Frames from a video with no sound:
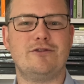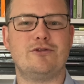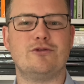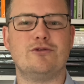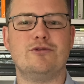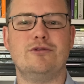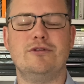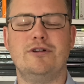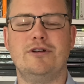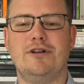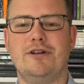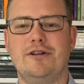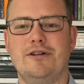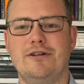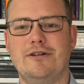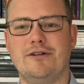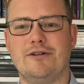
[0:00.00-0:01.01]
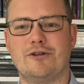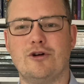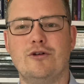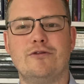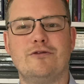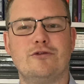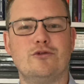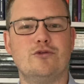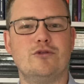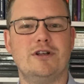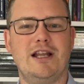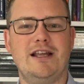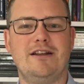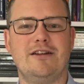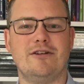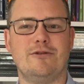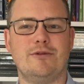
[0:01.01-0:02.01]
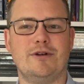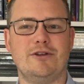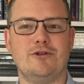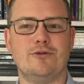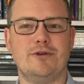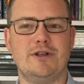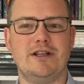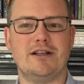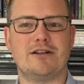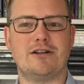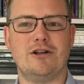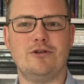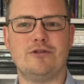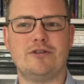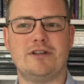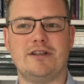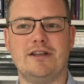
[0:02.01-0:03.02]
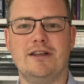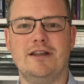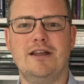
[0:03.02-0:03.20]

to go through later when you read it closely.